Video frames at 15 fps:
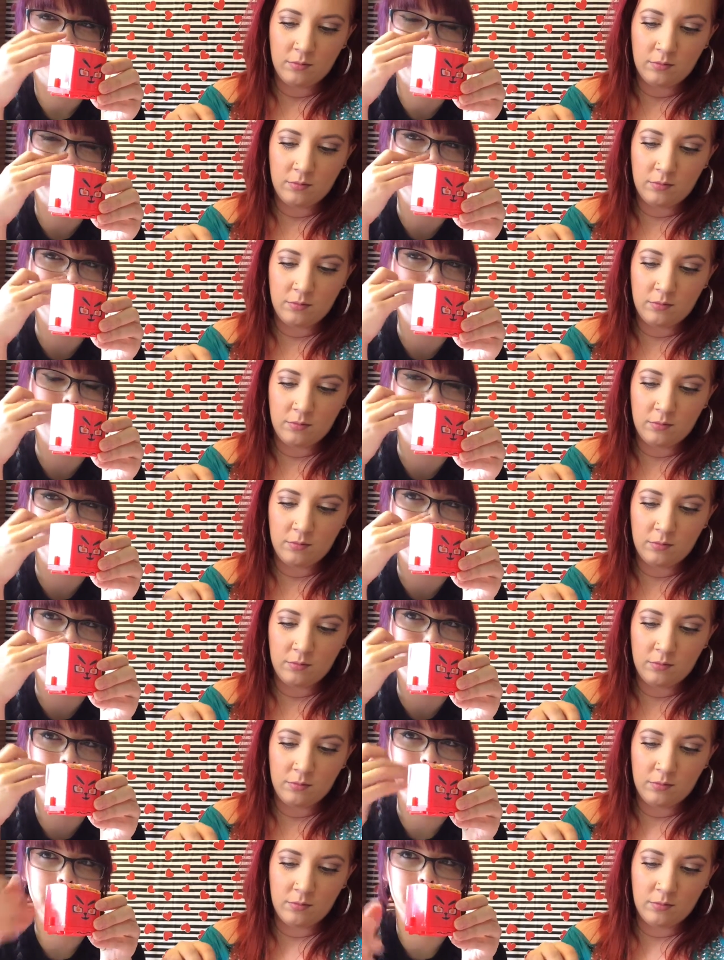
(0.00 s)
Speaker 1: I'm not sure how
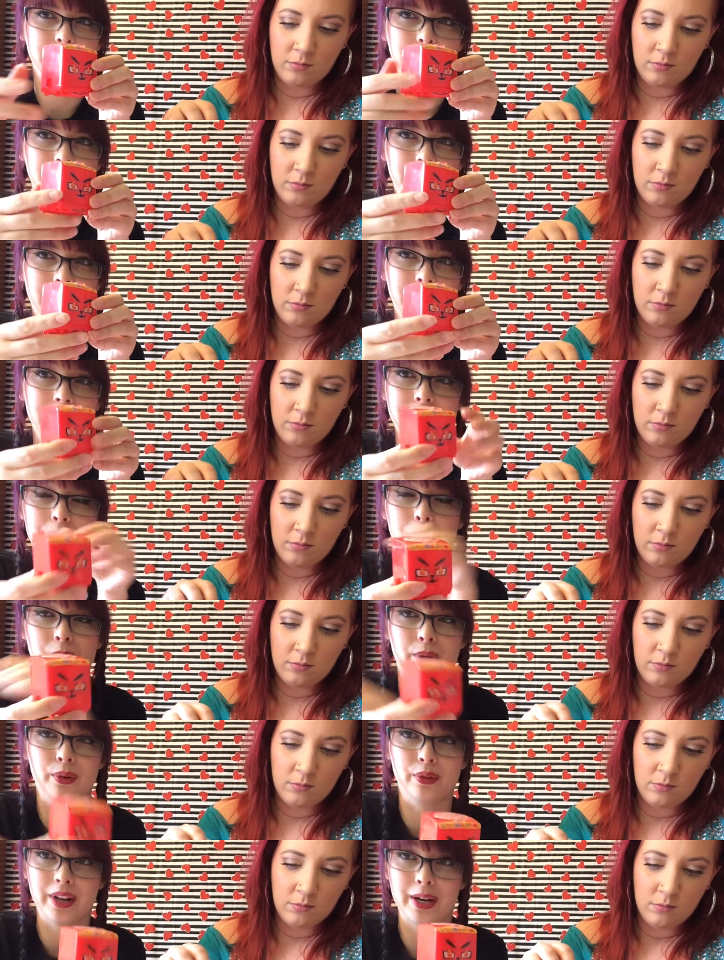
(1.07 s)
long that deal will last, but
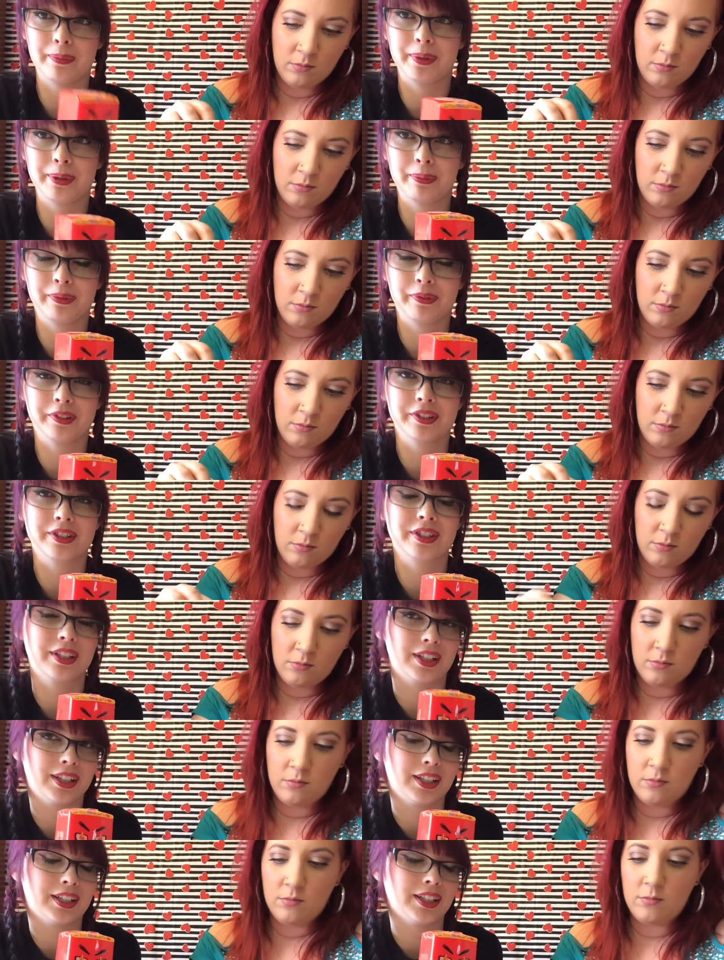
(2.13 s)
go grab one before it's
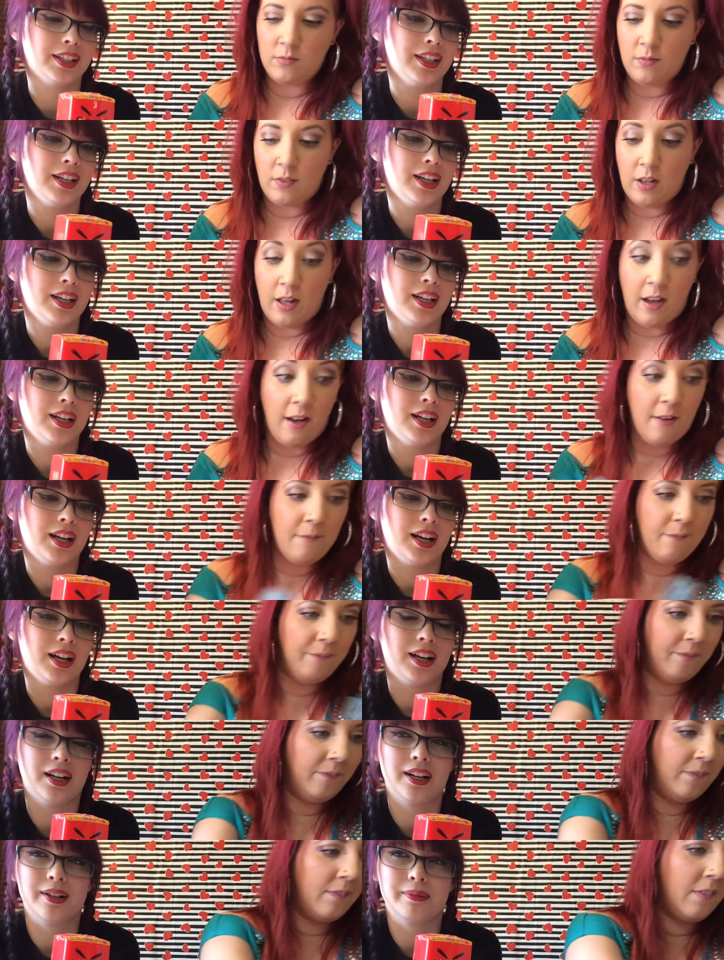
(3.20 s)
gone. Yeah.
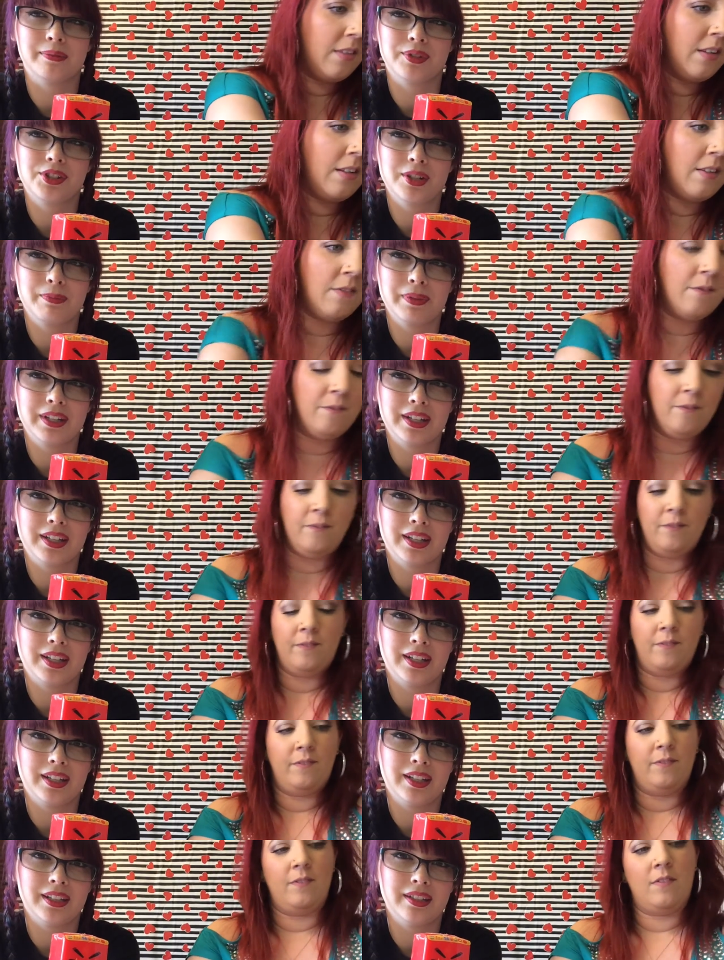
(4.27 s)
Um, shipping
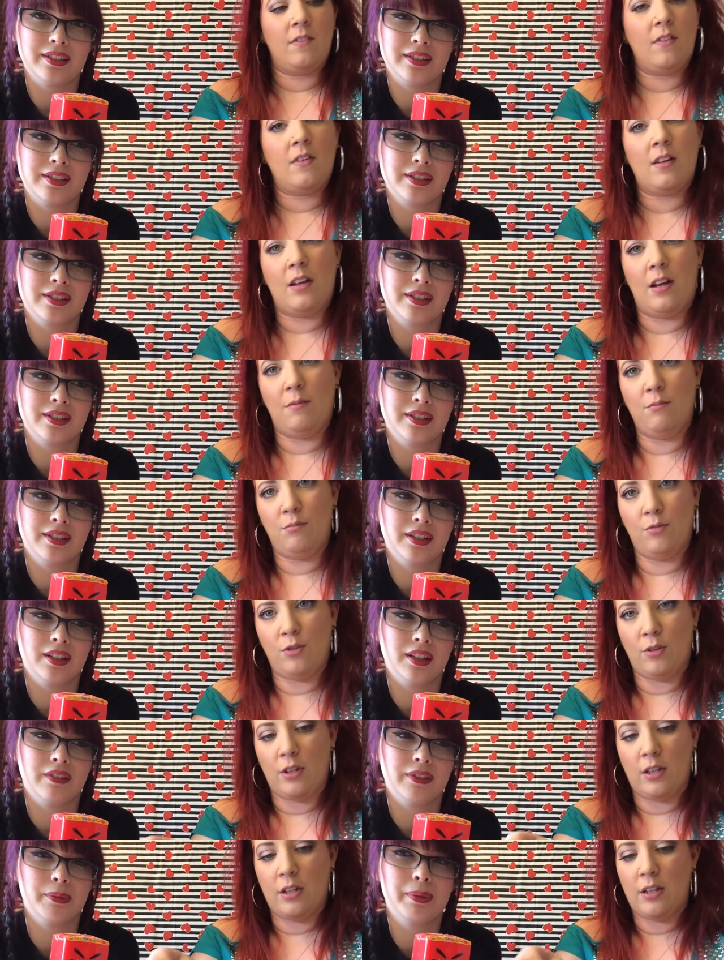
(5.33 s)
is
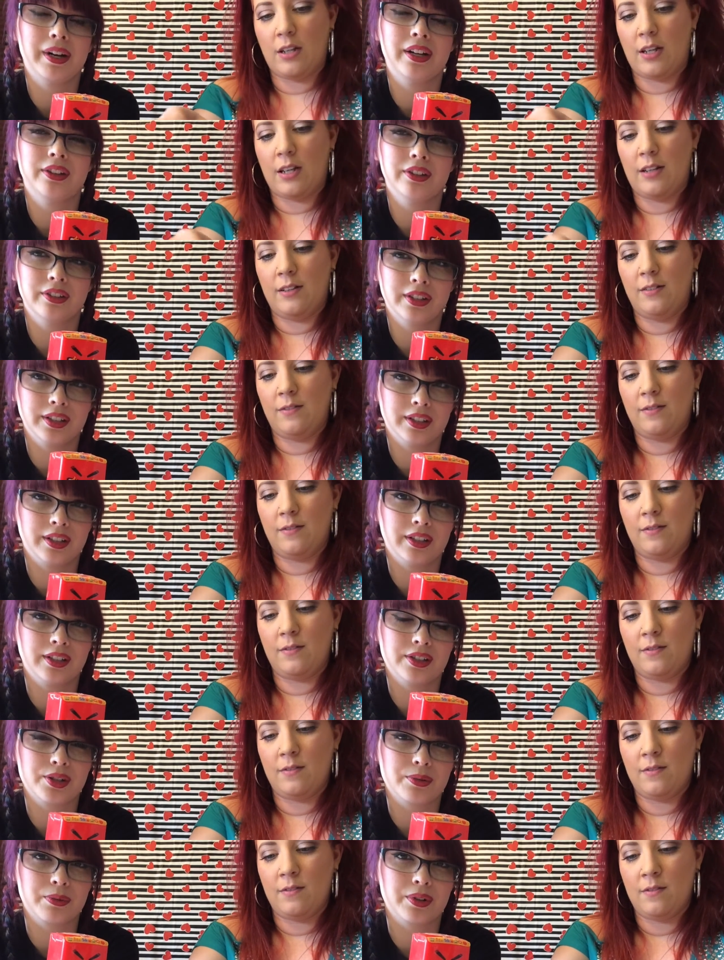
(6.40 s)
if you buy thirty
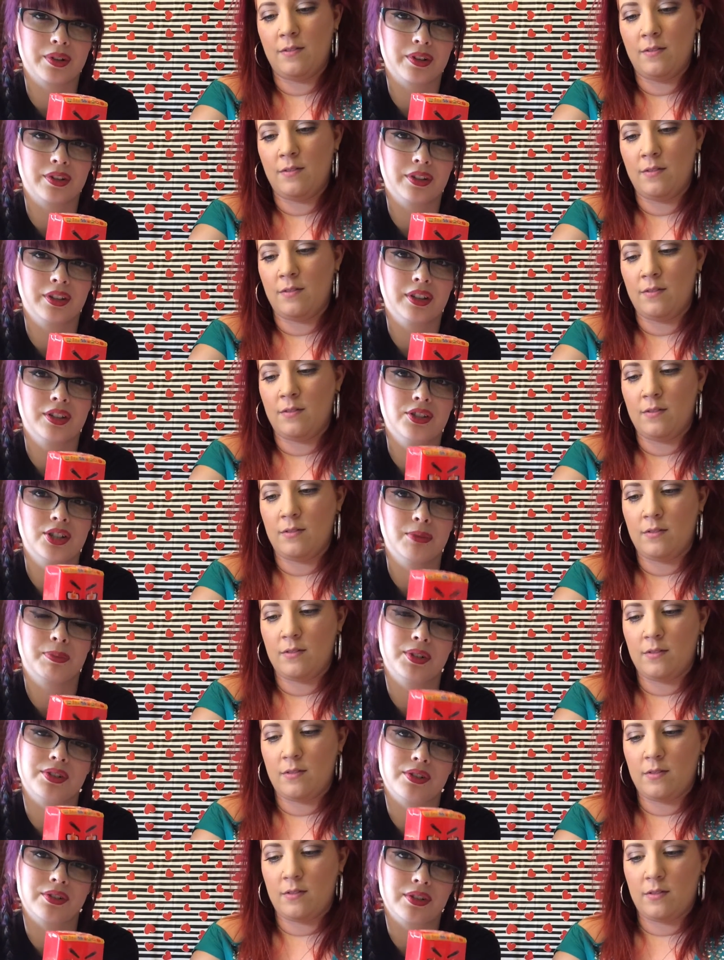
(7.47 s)
dollars worth,
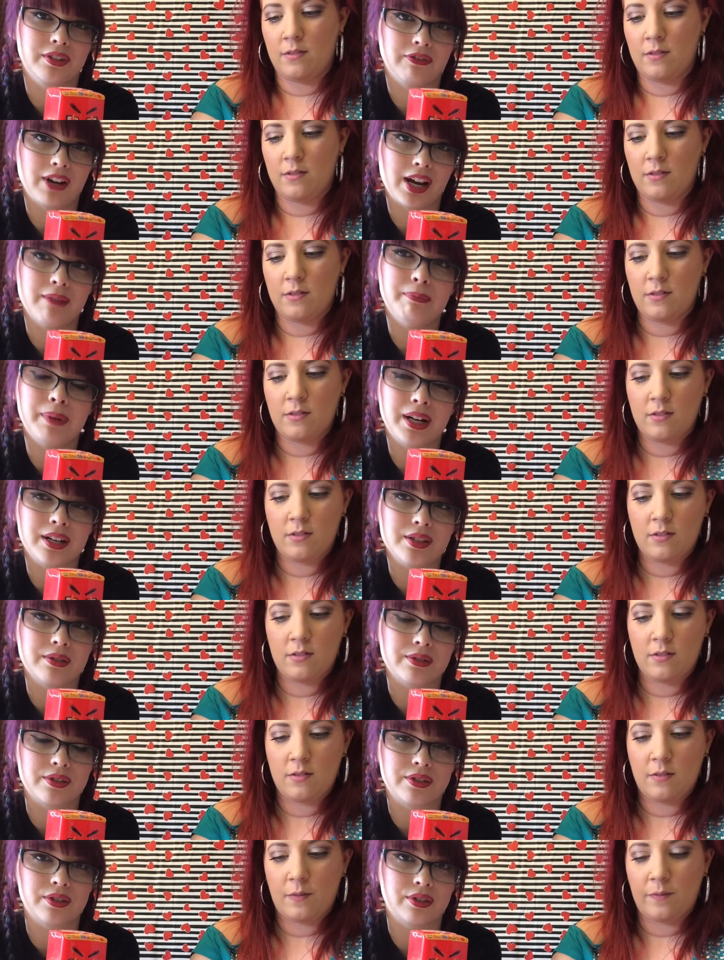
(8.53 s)
shipping's only five
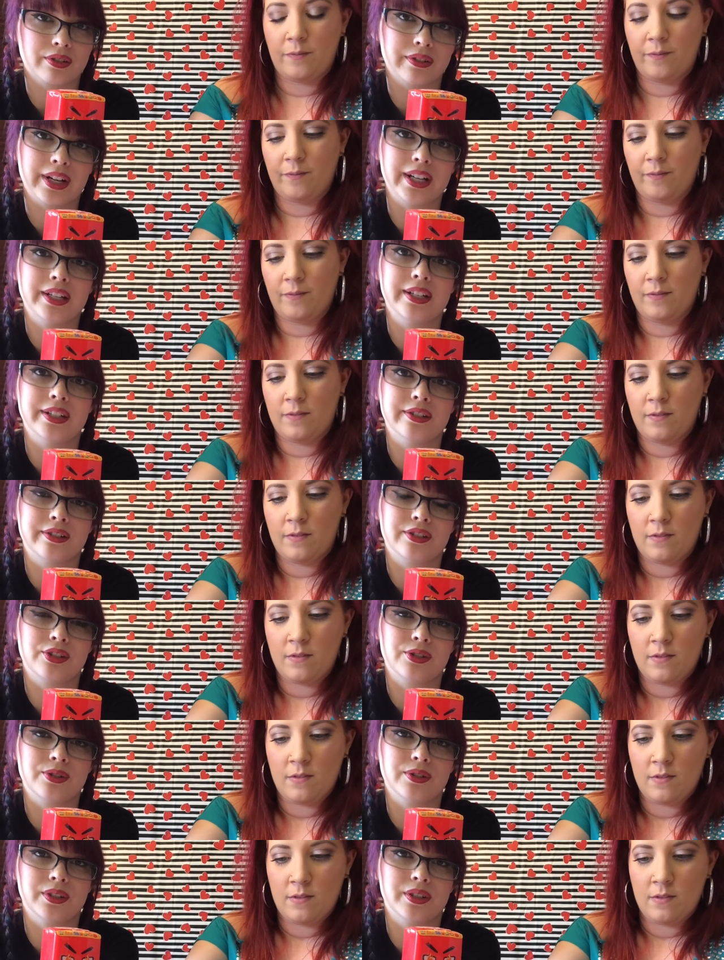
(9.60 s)
bucks, which is a great deal
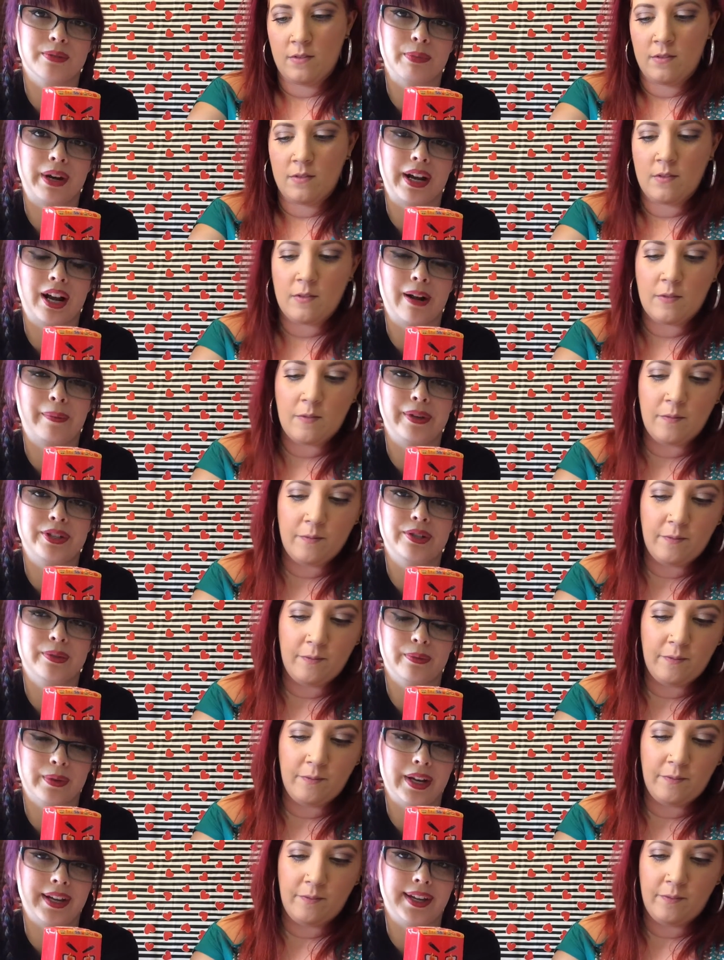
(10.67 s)
because usually it's by how much
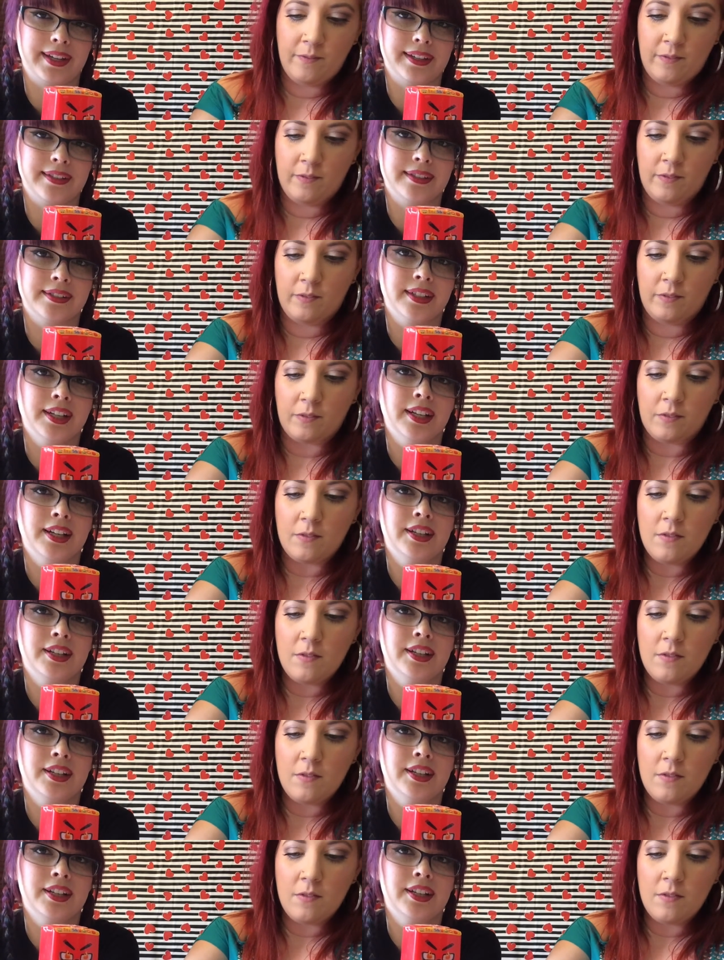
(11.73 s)
it weighs.